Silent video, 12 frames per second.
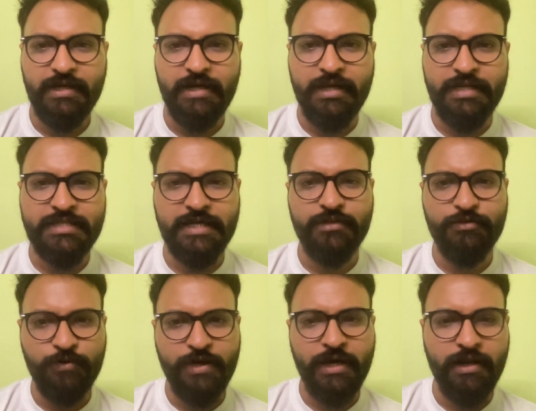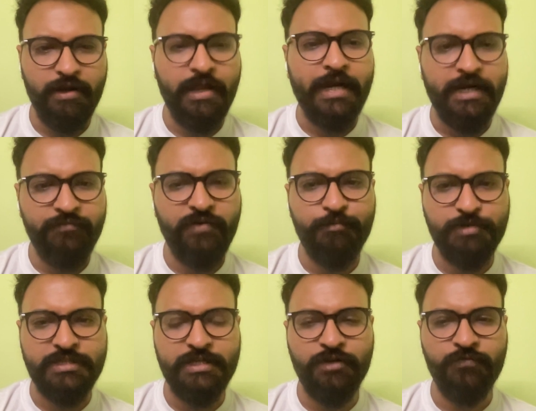and he said today
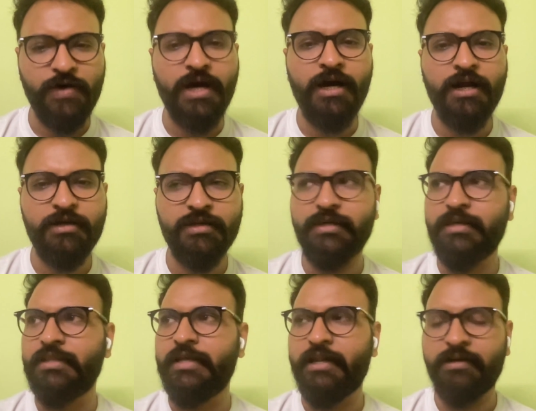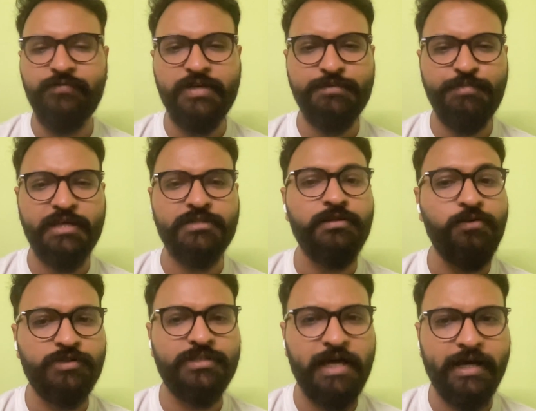95% of art in the nft space
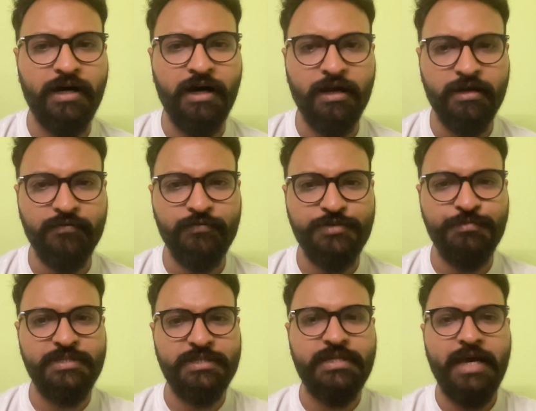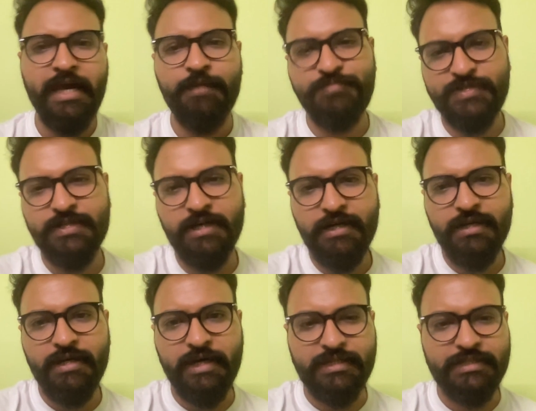looks like art which means it apes
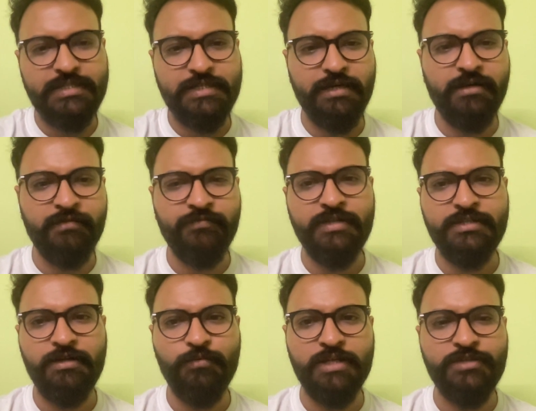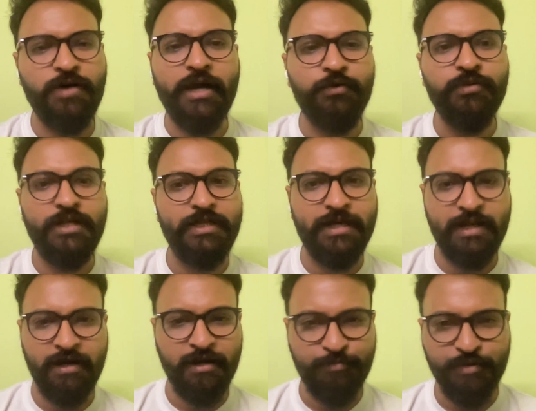existing conventional ones so i don't think they'll
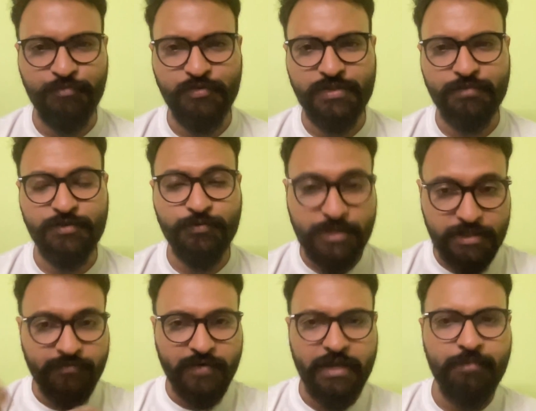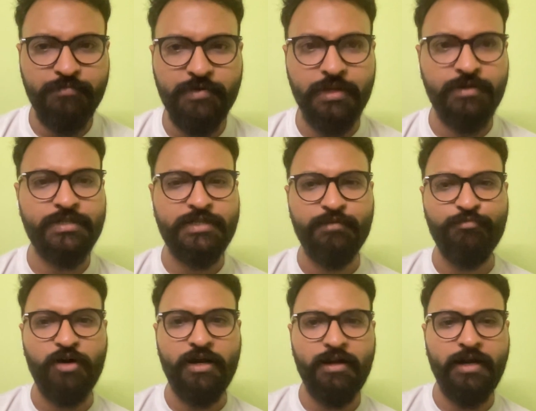end up in museums which is a very interesting
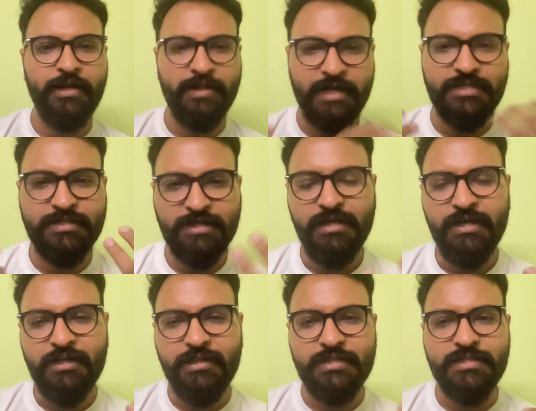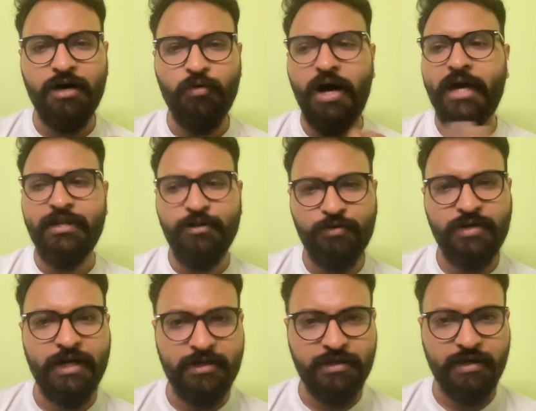point right and that's that's how i looked
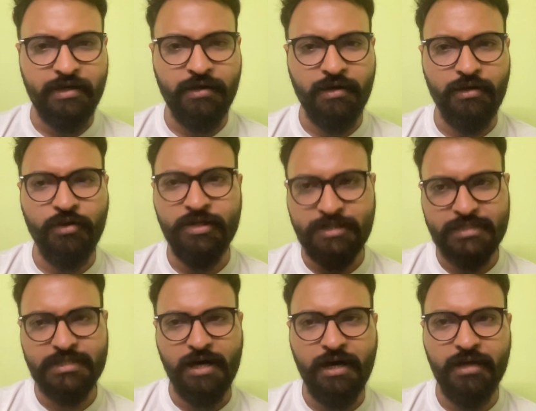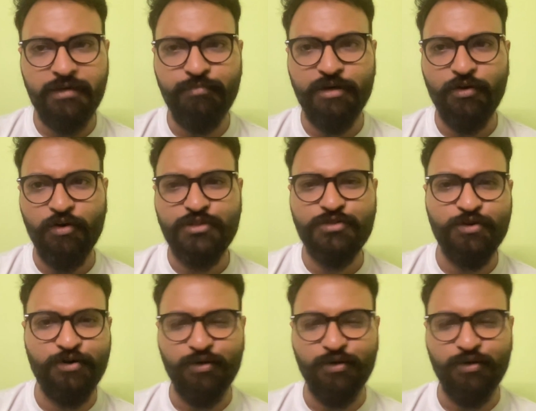at uh, not just art but also